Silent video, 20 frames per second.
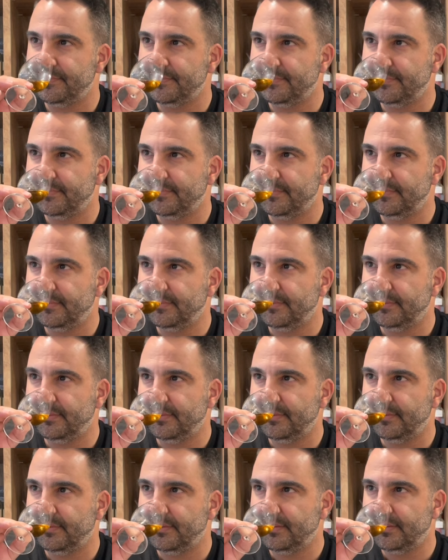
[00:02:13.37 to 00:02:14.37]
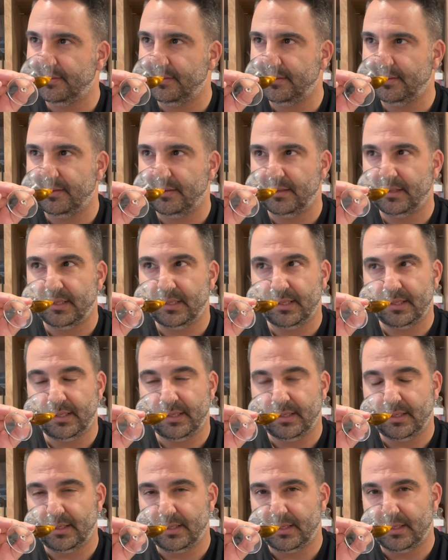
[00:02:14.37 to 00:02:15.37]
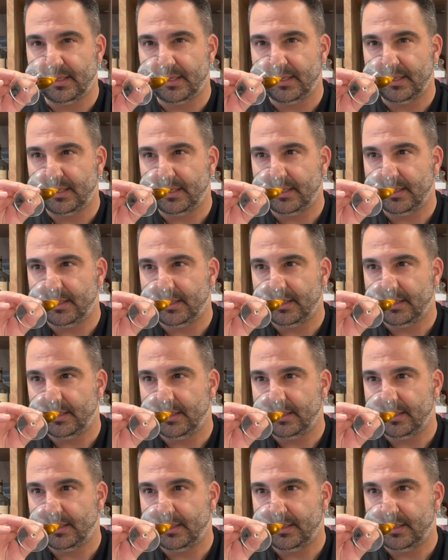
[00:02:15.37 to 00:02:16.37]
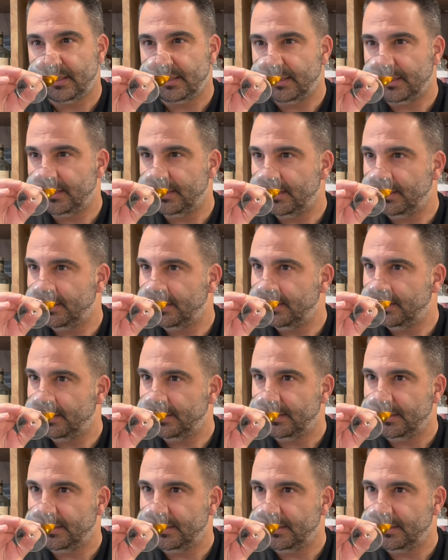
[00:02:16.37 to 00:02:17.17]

(no one is talking)